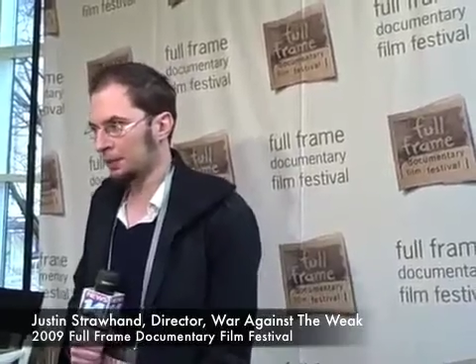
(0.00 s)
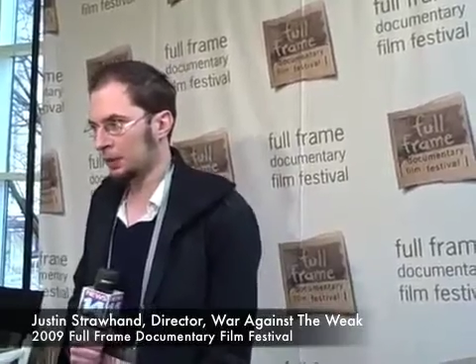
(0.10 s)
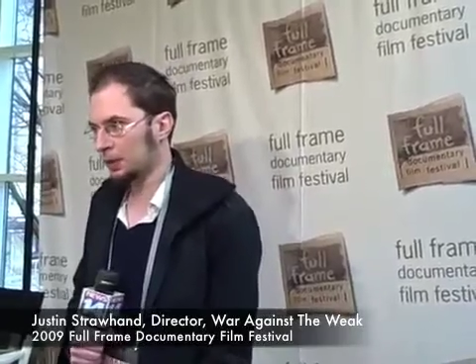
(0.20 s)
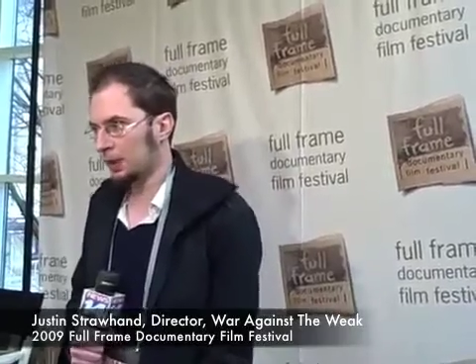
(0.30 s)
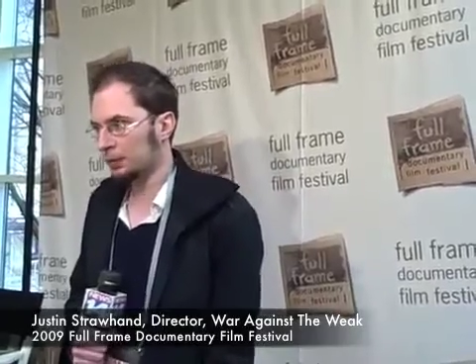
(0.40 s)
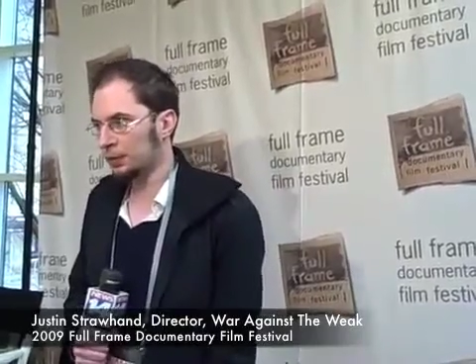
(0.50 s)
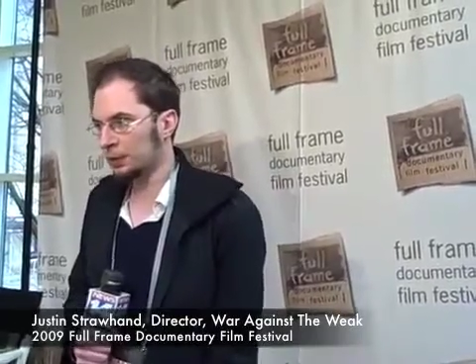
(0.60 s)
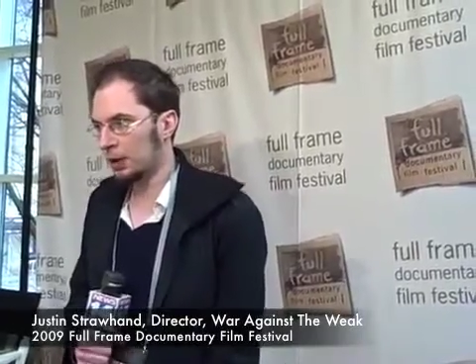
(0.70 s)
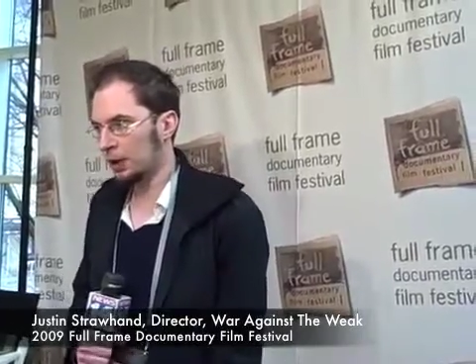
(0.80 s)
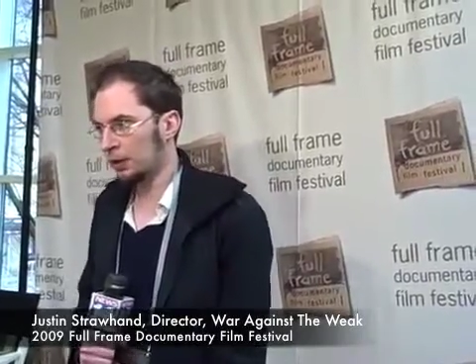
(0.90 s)
The
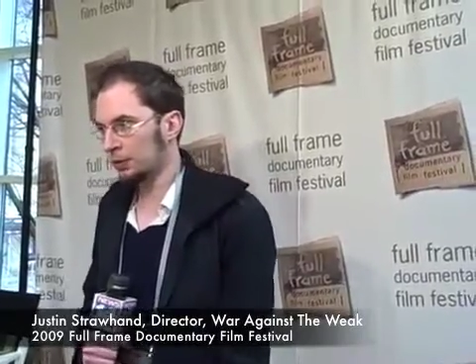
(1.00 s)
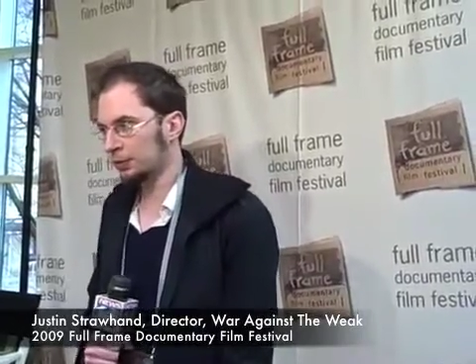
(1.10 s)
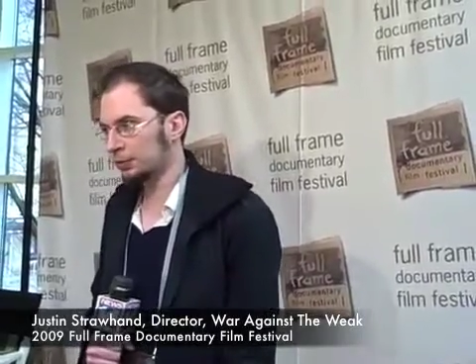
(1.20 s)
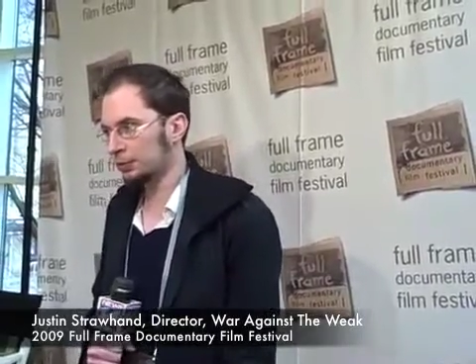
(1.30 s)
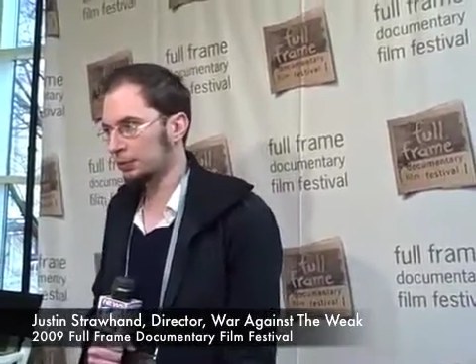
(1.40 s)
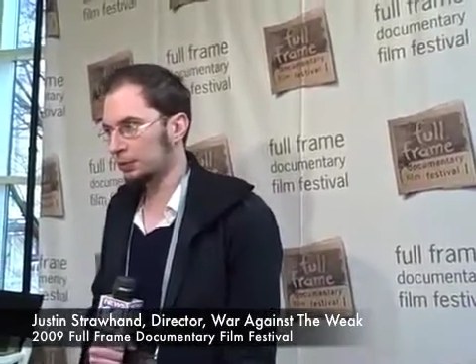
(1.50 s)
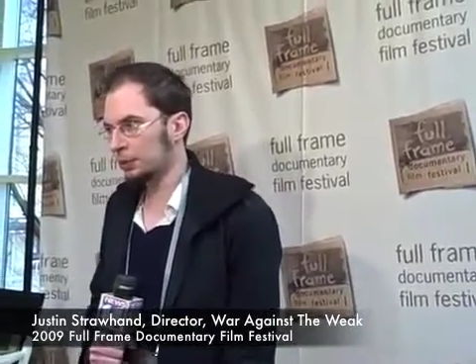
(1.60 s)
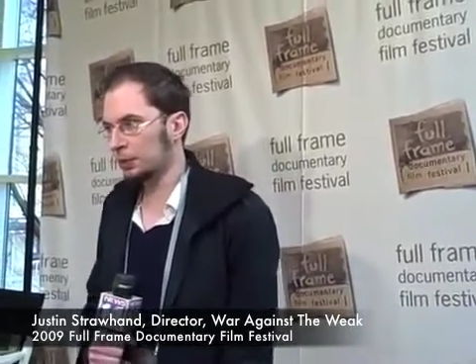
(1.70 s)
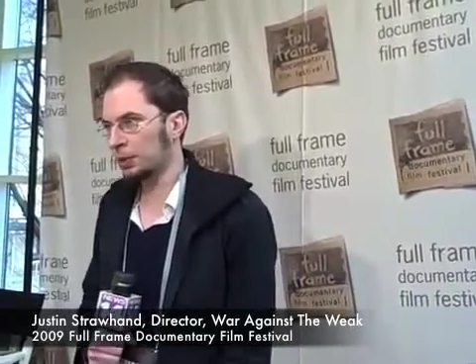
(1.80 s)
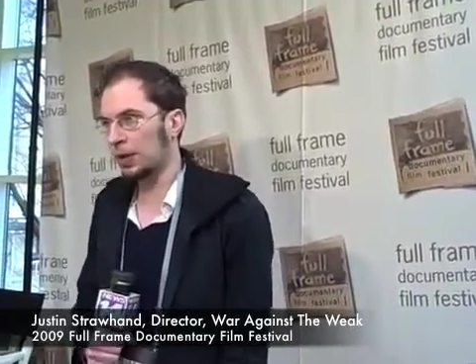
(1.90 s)
governor of
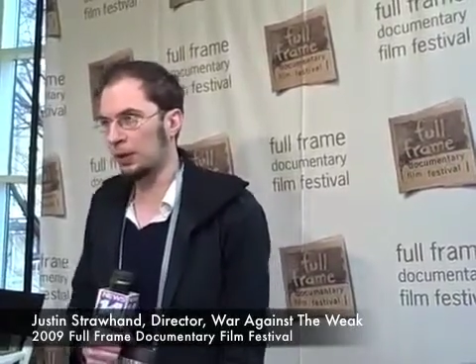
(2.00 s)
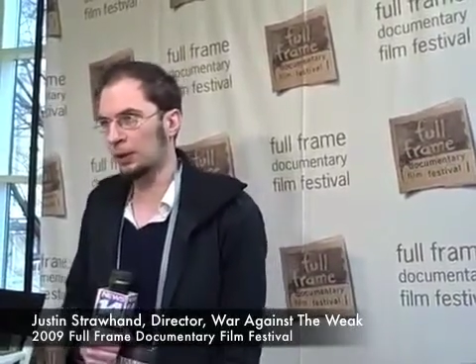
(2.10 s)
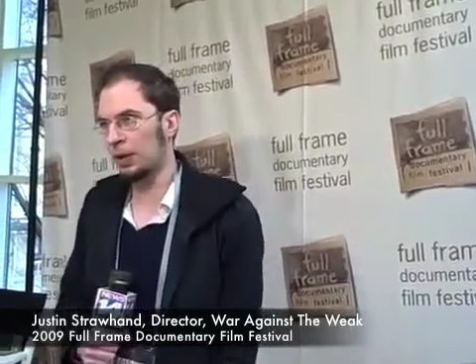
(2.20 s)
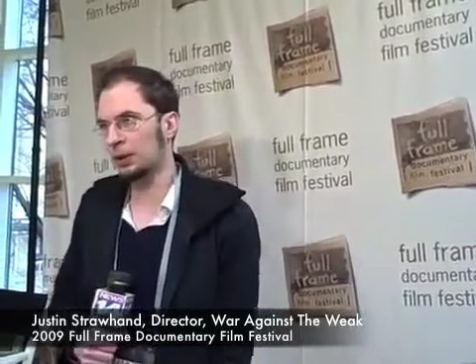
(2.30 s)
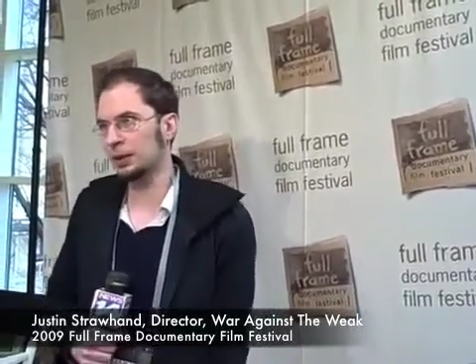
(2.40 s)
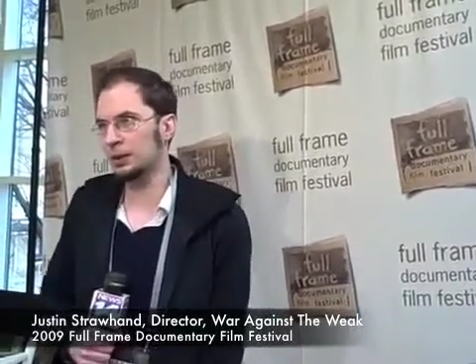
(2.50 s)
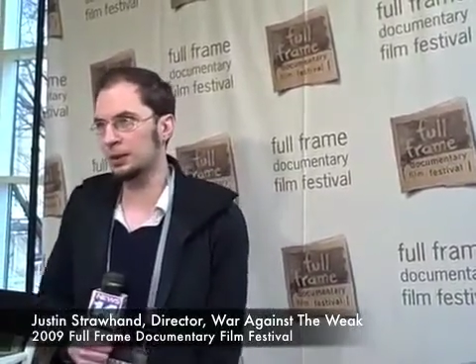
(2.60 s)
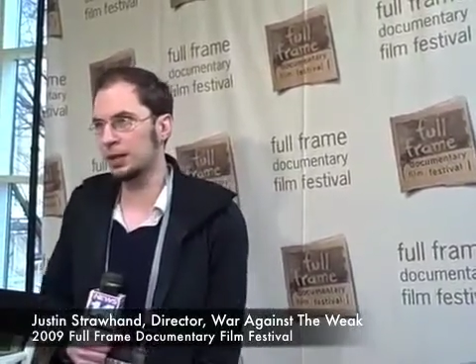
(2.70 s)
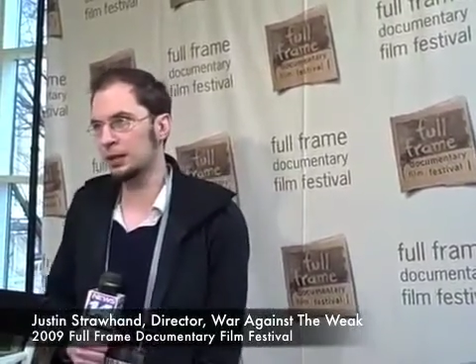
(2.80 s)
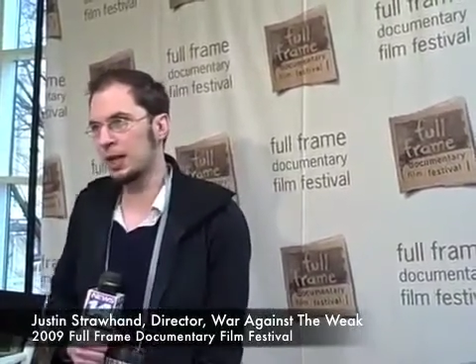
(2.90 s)
North Carolina is
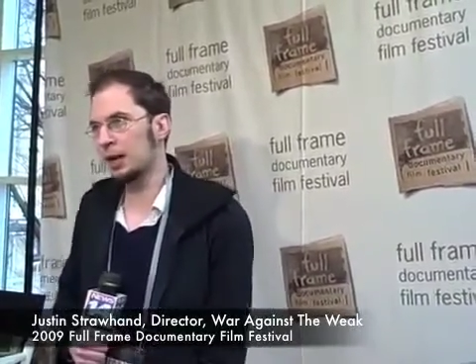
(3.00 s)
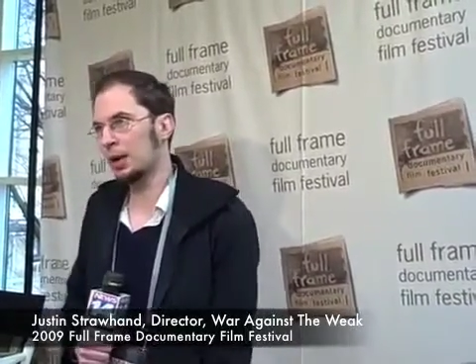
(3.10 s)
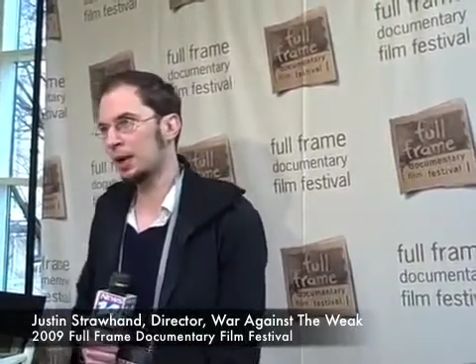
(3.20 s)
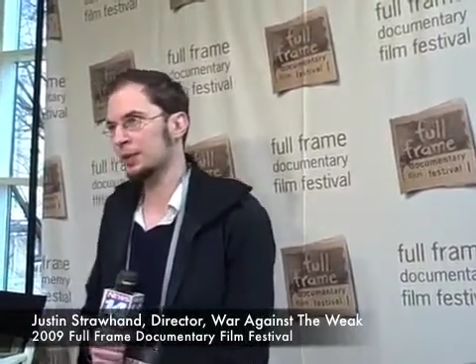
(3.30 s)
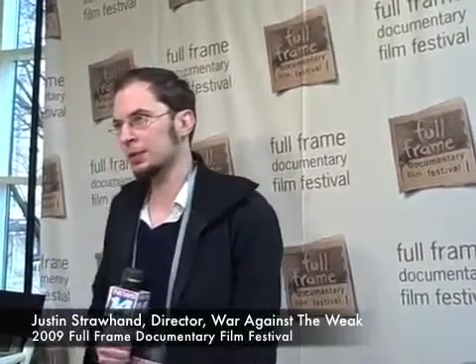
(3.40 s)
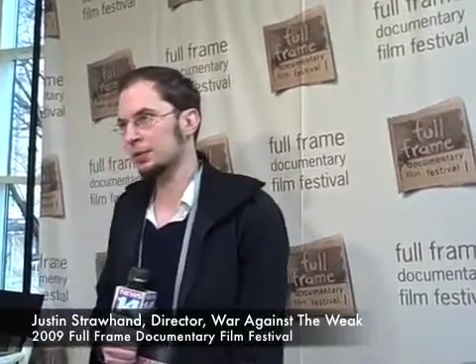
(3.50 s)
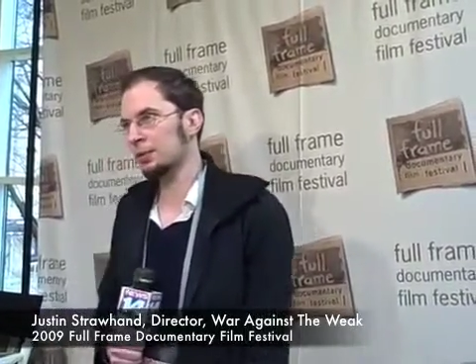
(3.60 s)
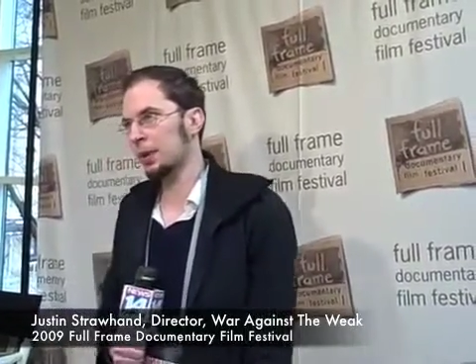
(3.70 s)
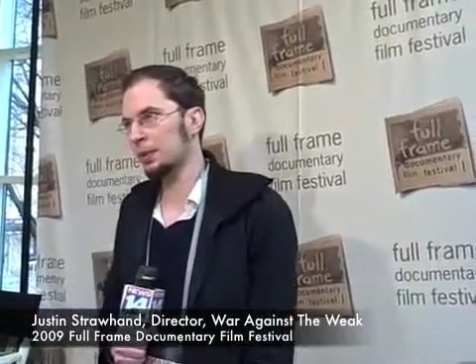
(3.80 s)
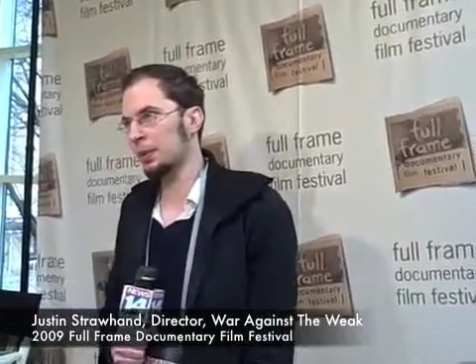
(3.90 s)
just now asking for
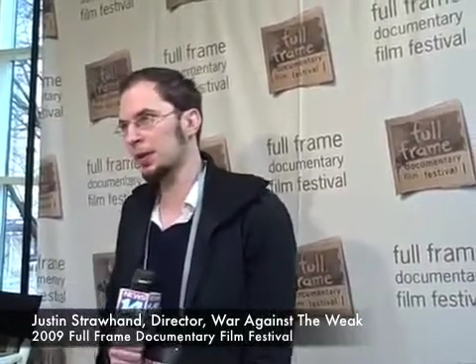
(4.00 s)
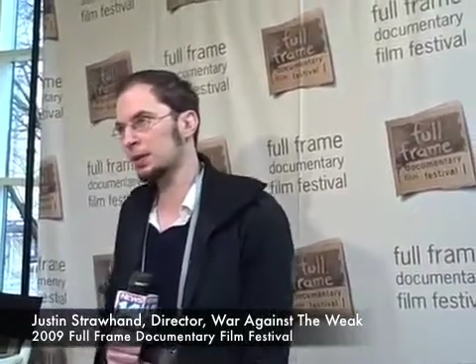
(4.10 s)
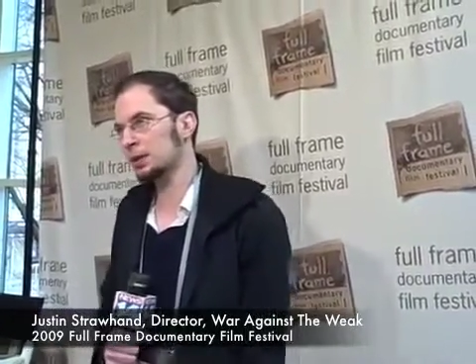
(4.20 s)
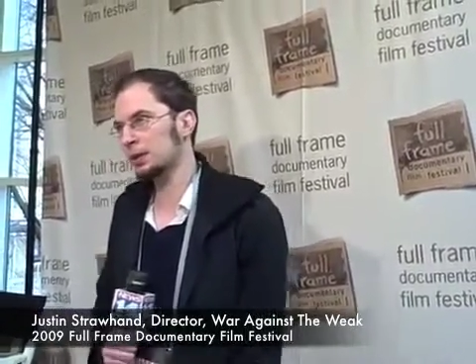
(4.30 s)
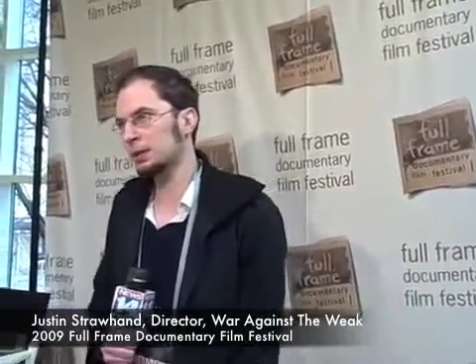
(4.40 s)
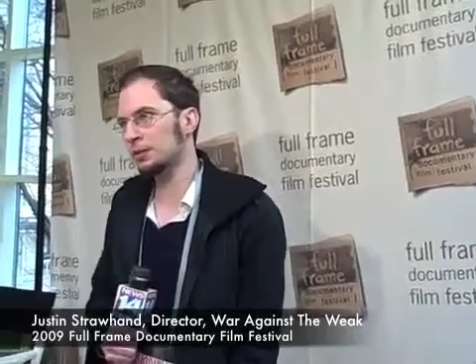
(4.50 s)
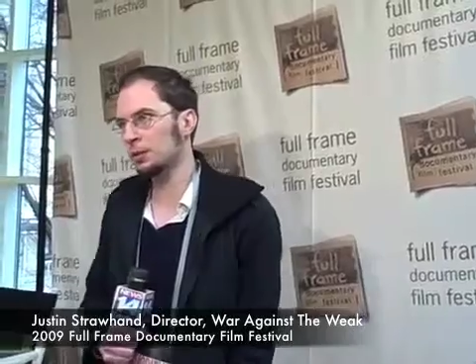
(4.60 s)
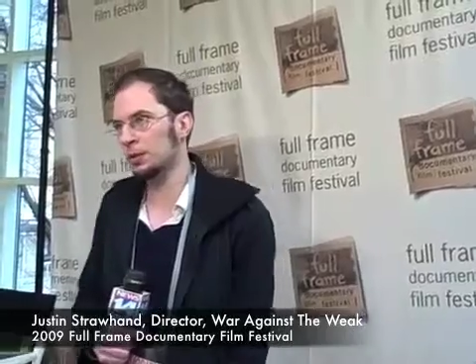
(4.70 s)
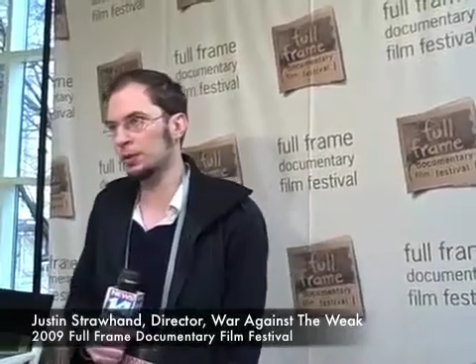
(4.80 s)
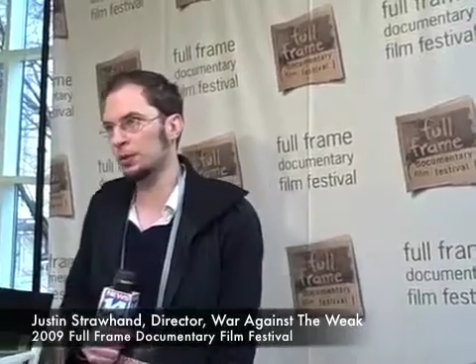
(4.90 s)
reparations
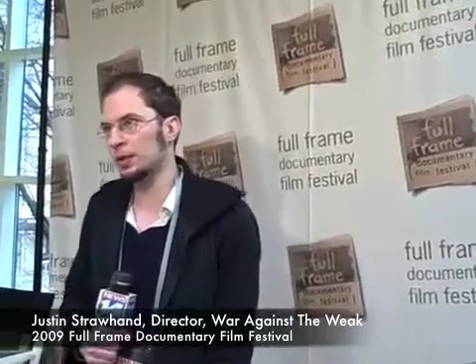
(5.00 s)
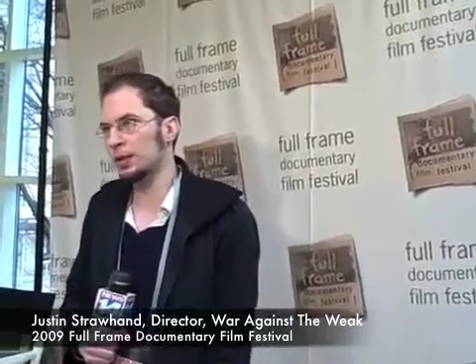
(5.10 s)
for